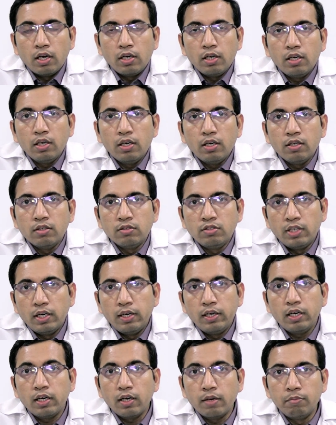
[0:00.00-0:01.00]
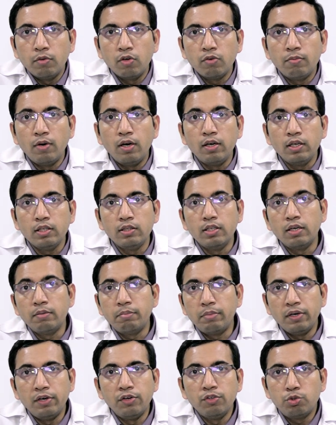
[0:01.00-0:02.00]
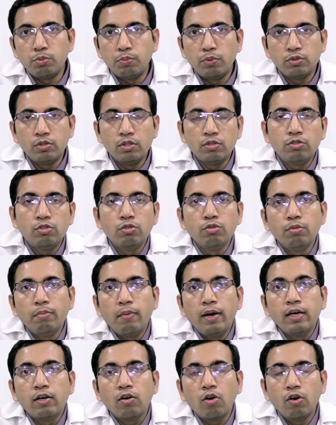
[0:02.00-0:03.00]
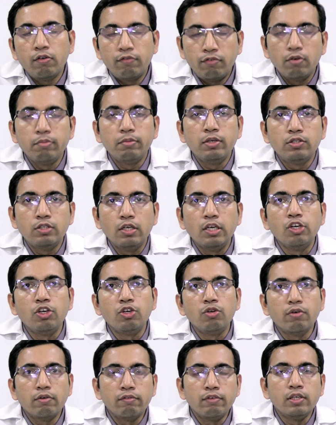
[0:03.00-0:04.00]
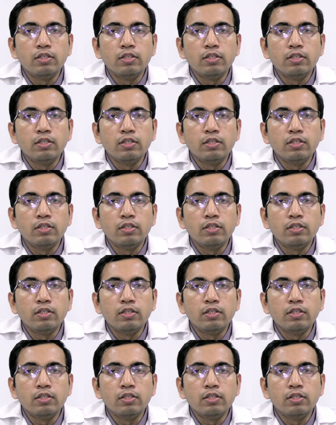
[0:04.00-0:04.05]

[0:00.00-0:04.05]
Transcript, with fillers: any genetic abnormality that predisposes to blood clot formation in your